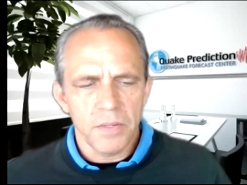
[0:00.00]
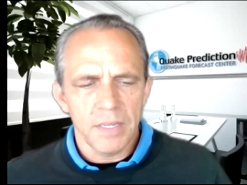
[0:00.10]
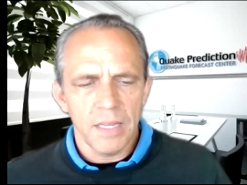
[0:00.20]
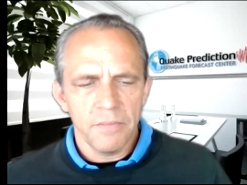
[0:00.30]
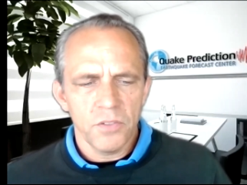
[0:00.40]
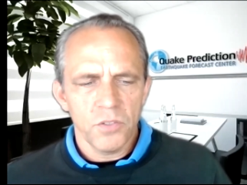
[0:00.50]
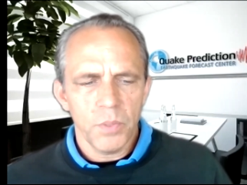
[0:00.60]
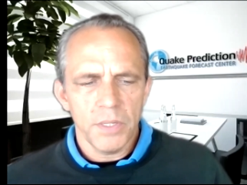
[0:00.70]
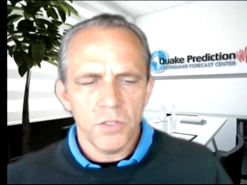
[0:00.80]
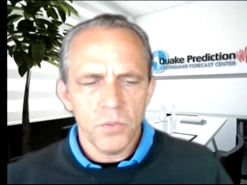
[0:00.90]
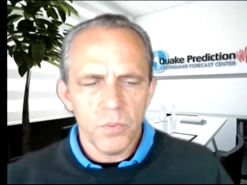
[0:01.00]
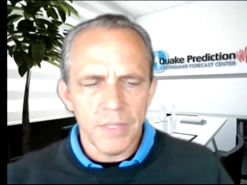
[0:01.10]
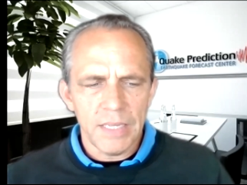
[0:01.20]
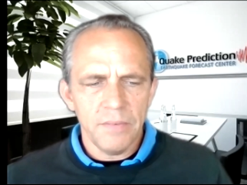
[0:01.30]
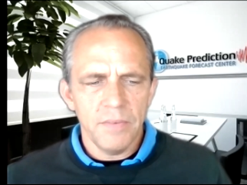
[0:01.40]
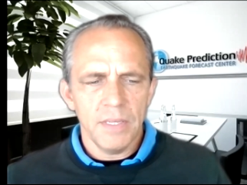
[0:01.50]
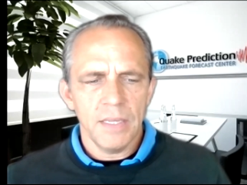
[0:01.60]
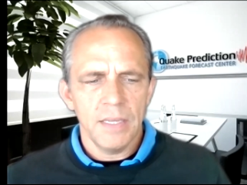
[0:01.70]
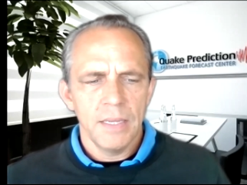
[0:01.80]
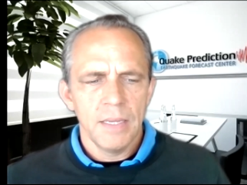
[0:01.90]
It's 11:22 in the
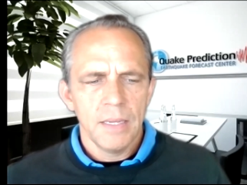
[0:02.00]
evening